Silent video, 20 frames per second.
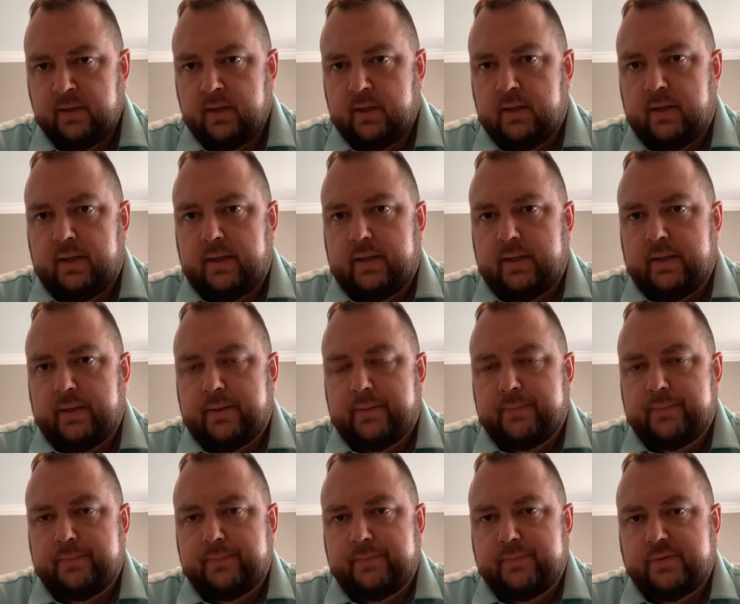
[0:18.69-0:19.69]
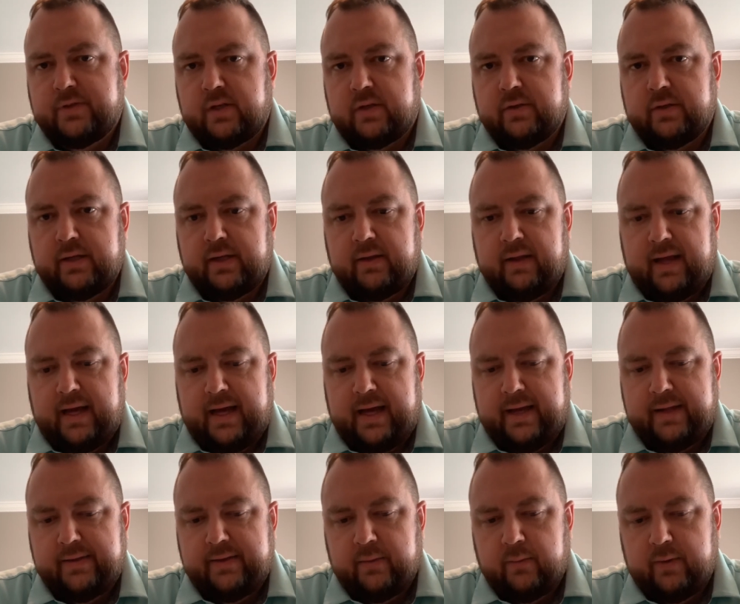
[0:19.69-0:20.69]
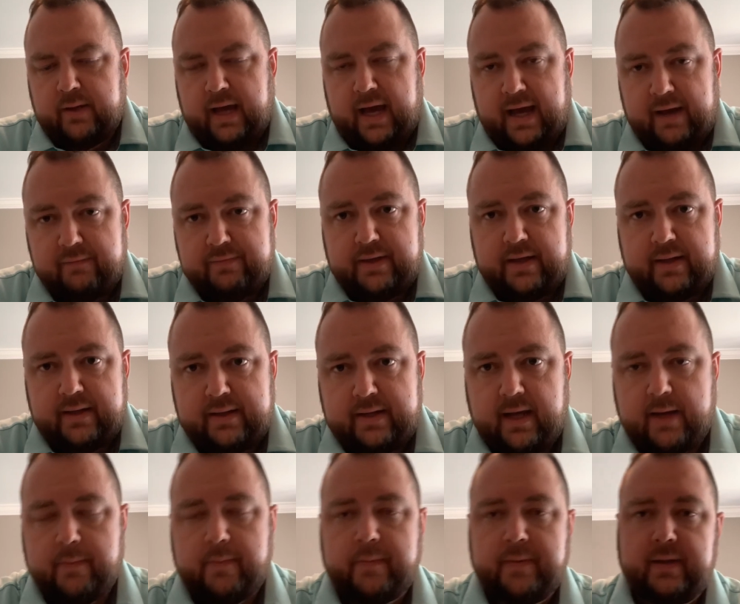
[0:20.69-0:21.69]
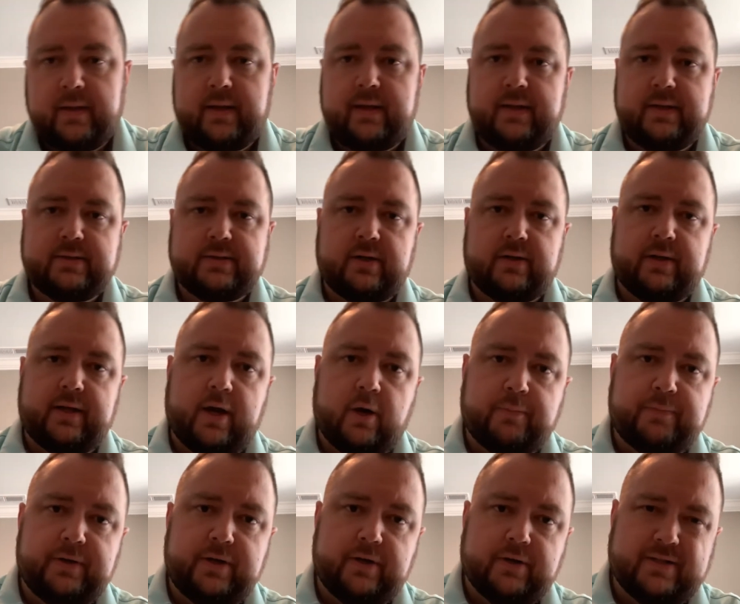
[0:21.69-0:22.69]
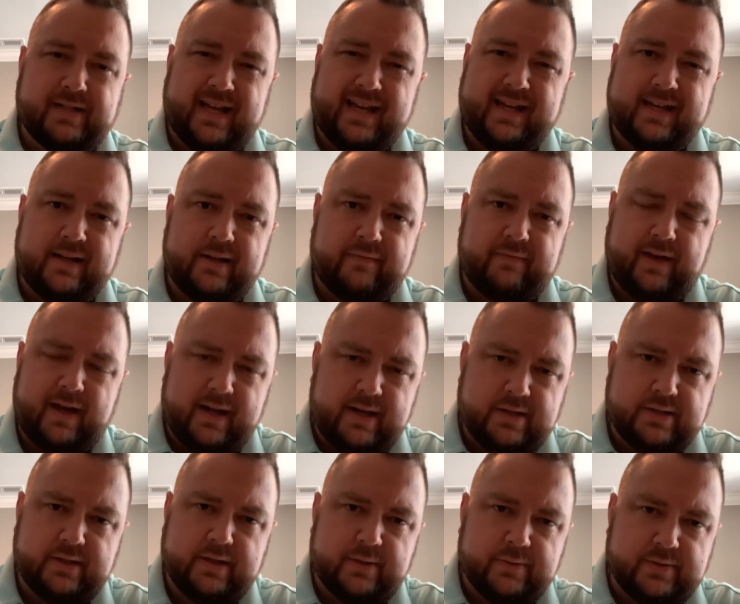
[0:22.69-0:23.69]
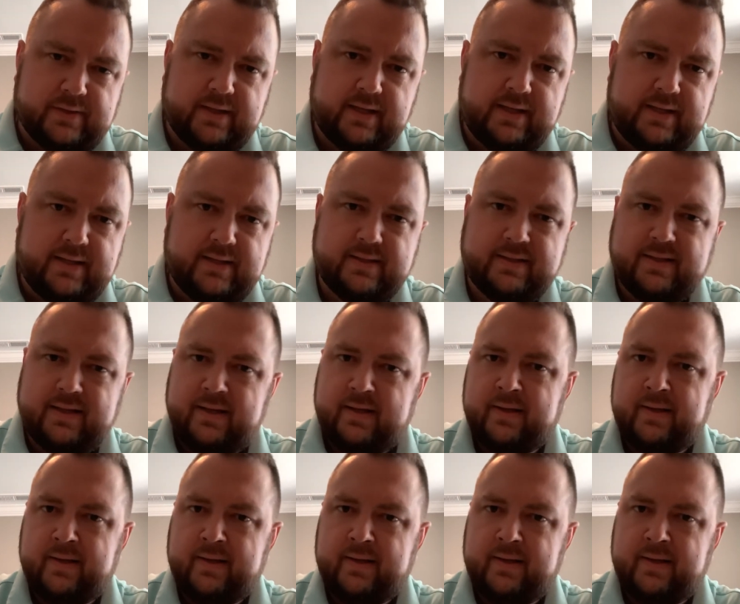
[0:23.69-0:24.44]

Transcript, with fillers: um, certainly glad that we have that capability. Certainly hope that you're taking advantage of those things.